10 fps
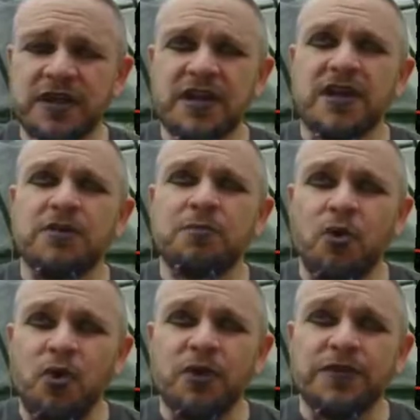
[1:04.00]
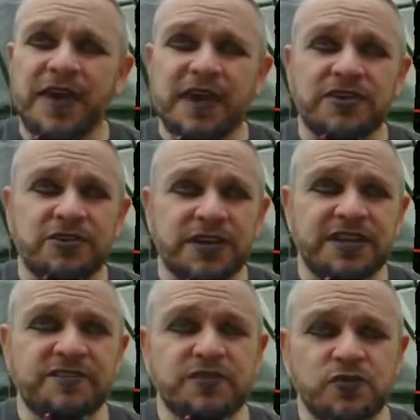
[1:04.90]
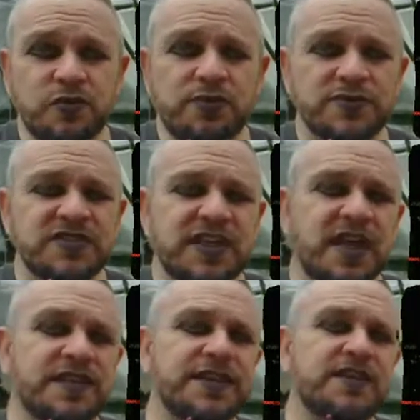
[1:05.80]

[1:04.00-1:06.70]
more than your individual personality